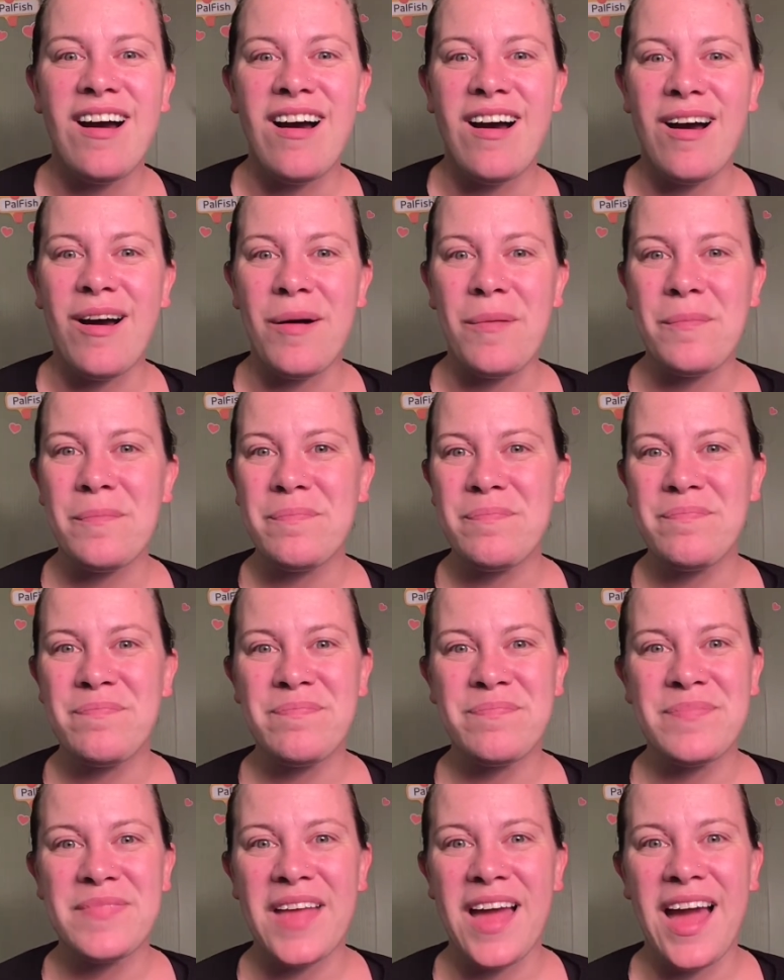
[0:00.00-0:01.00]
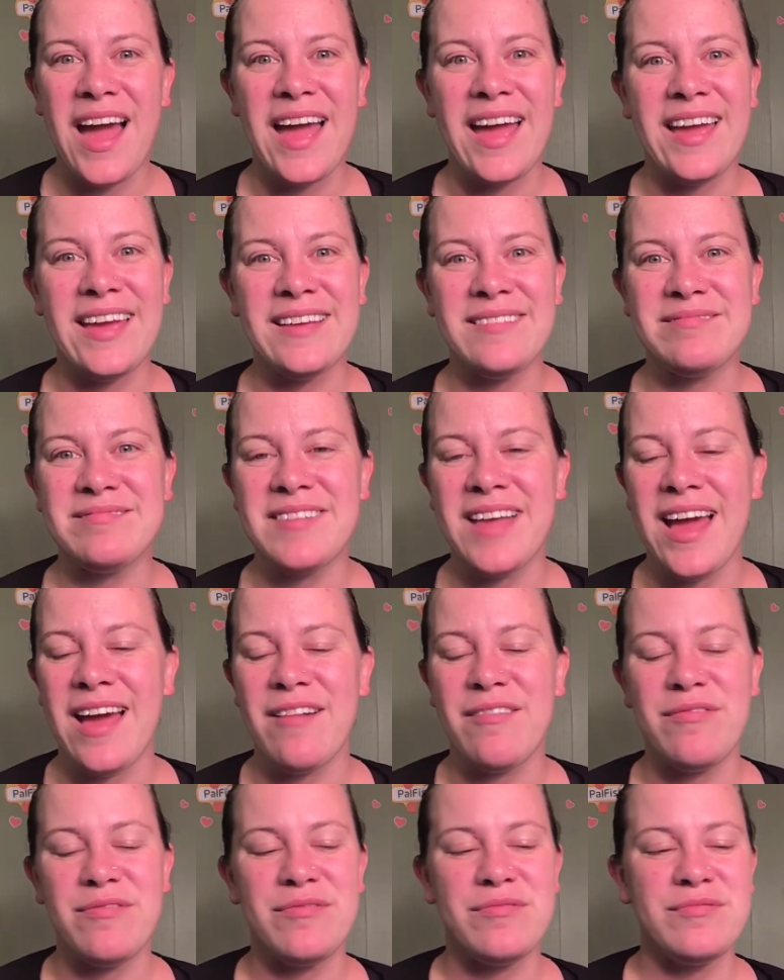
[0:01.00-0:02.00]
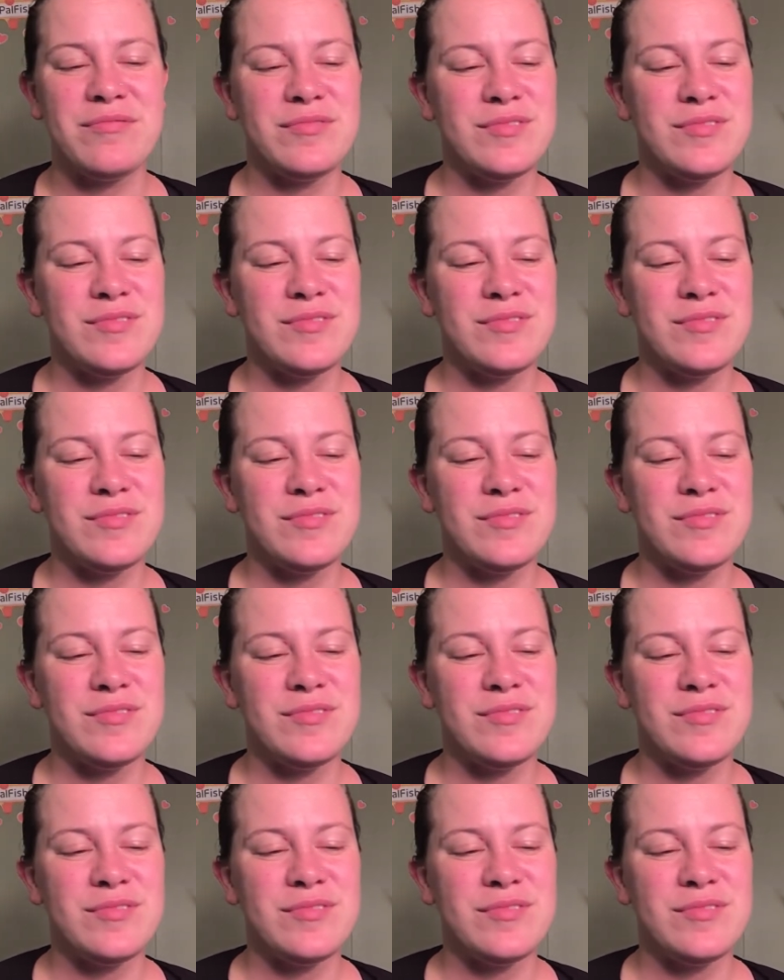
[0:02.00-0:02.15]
um, I have